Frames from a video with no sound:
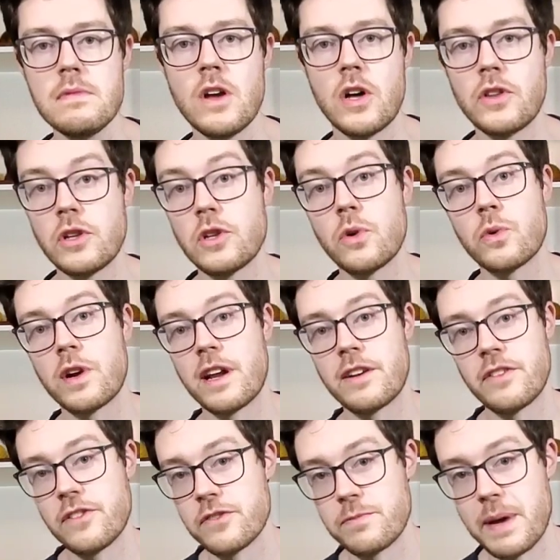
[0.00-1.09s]
On the lower end
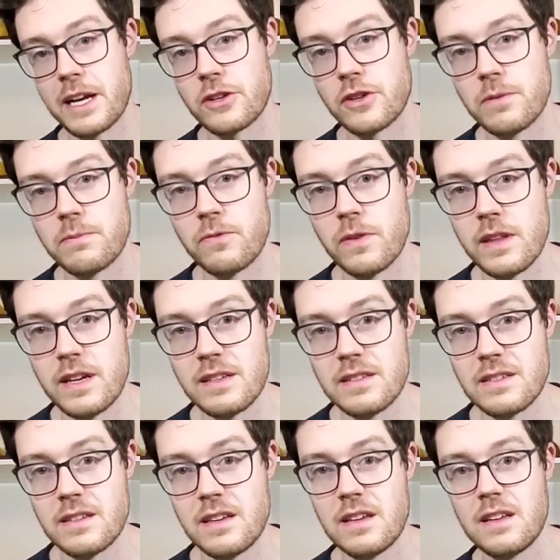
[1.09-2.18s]
of the spectrum for
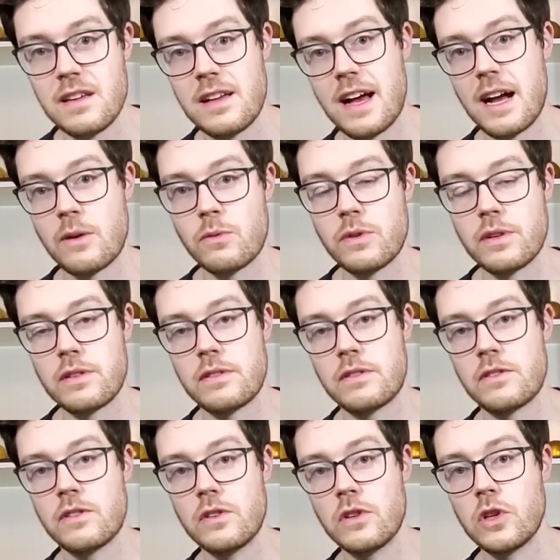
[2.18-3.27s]
this, I would
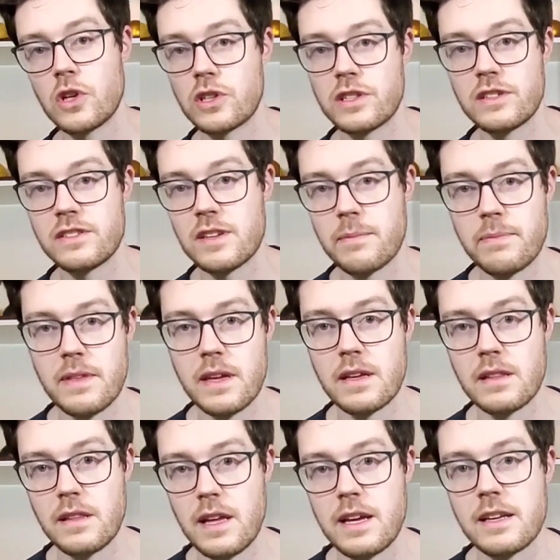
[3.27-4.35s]
look to
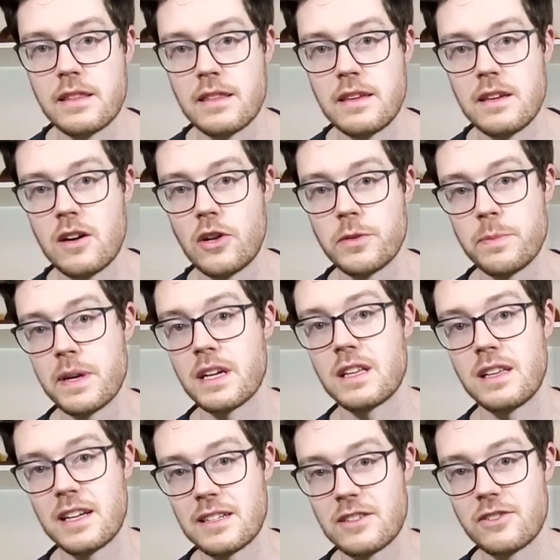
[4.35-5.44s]
something like the Ultimate
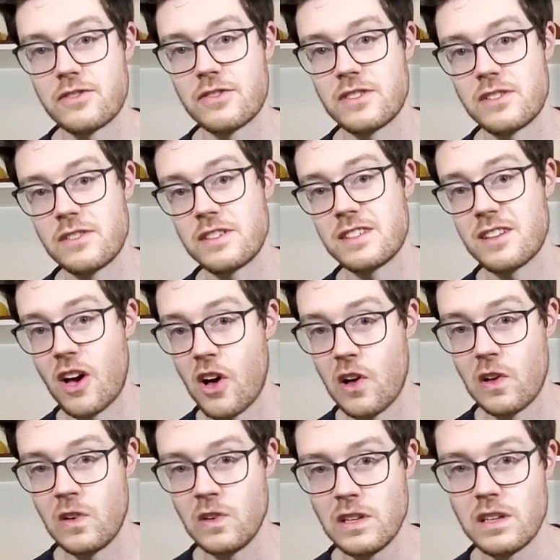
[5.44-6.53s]
Collector Series
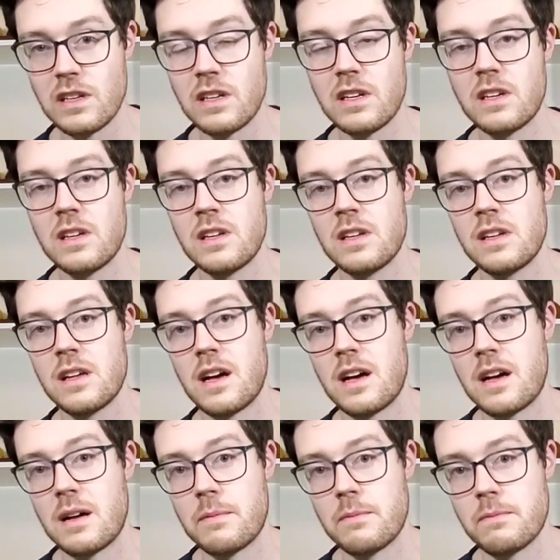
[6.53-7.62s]
Hulk,
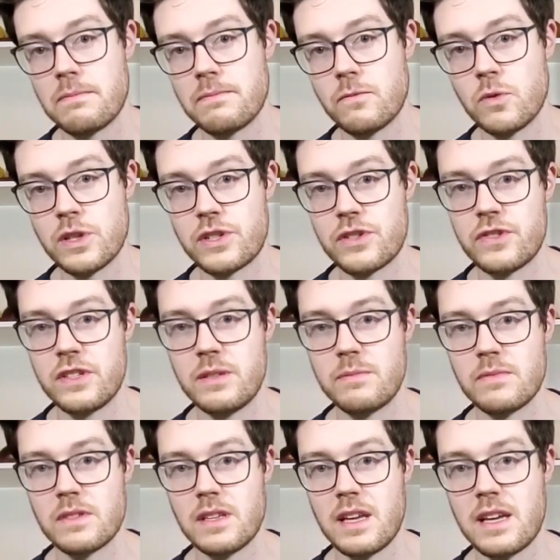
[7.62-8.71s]
which
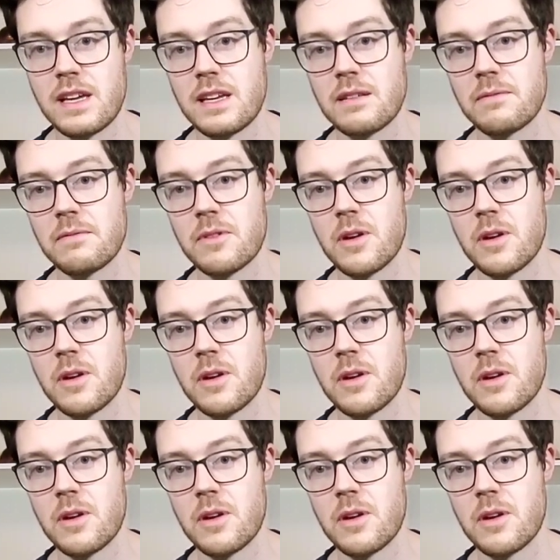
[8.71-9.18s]
seems like